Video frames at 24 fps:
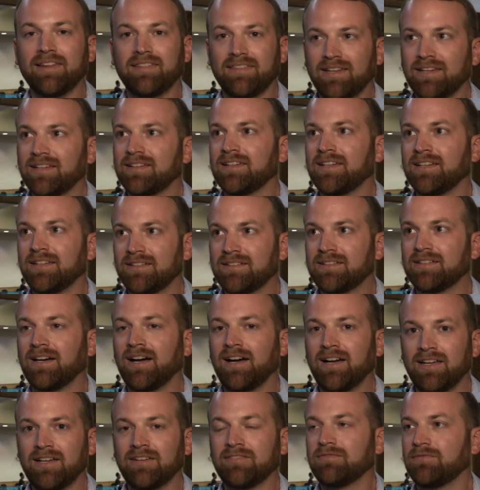I think that
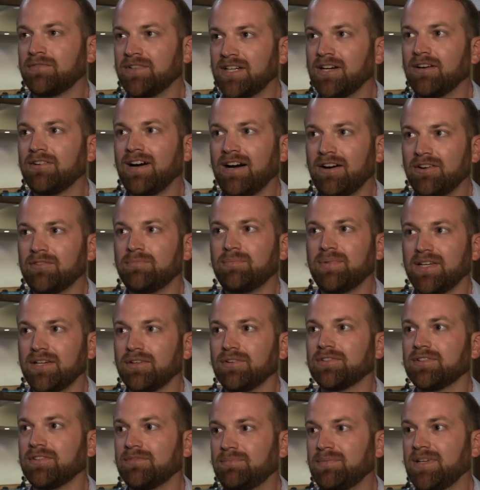uh, if we go out and
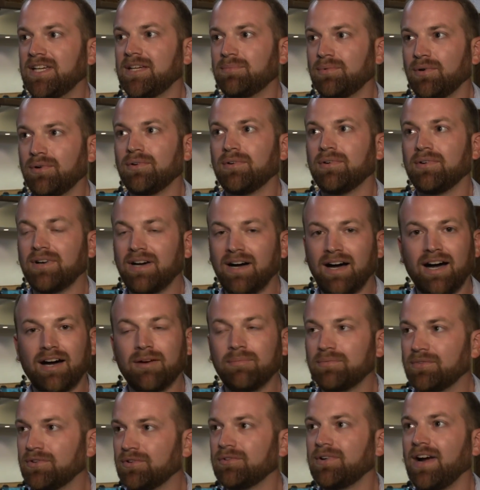appeal to people uh,
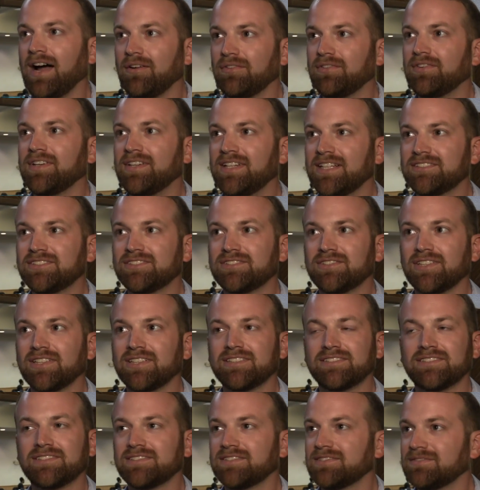throughout the
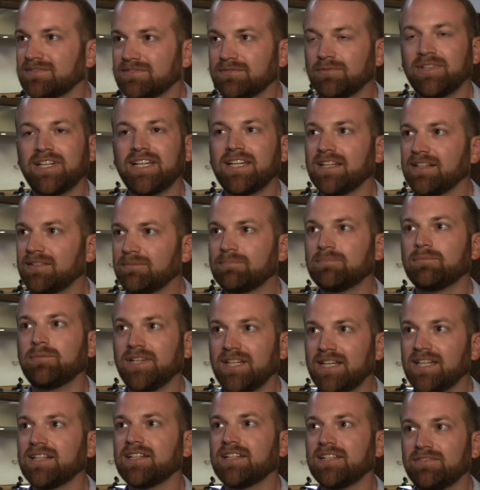districts, we can
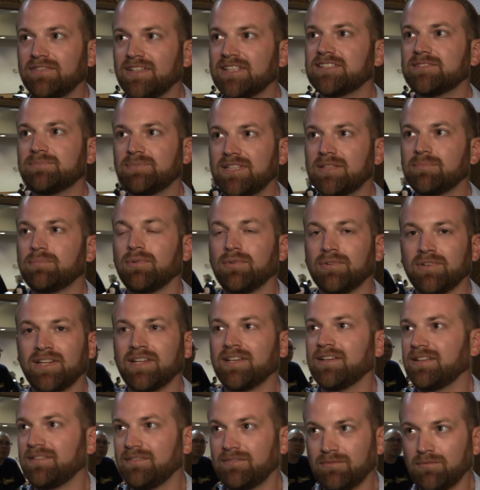we can convince people
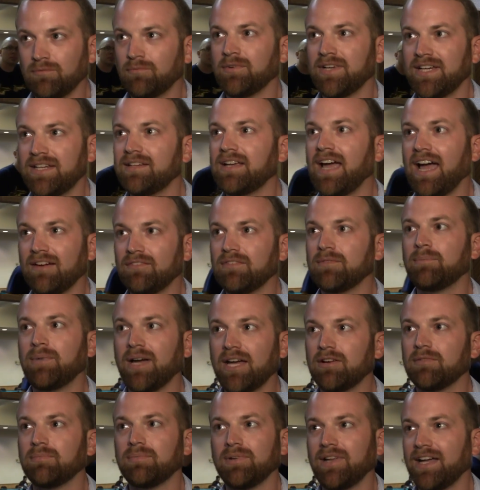that we have a
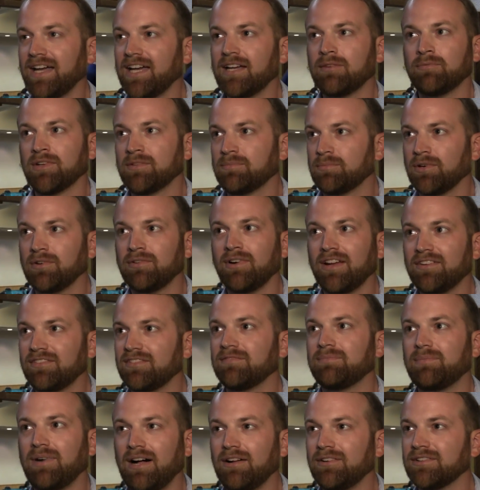better plan with
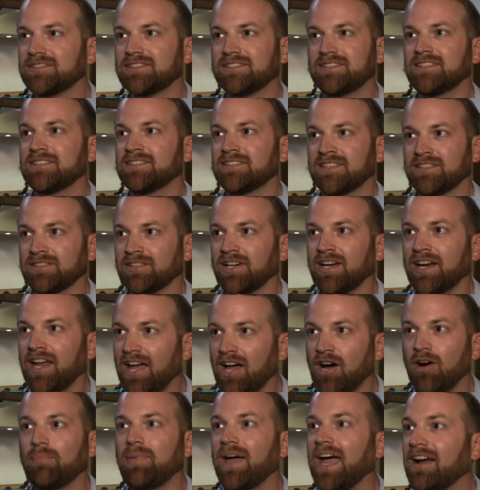progressive policies that are going to
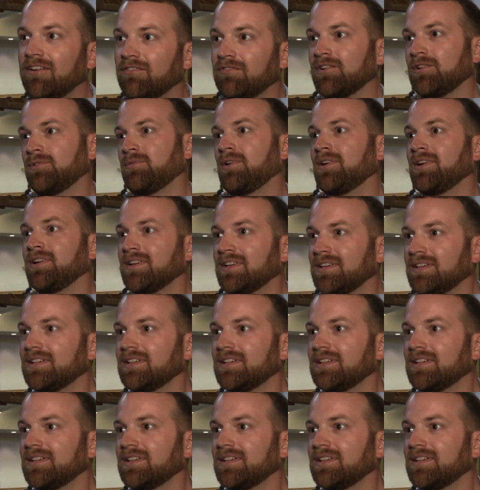help everyone.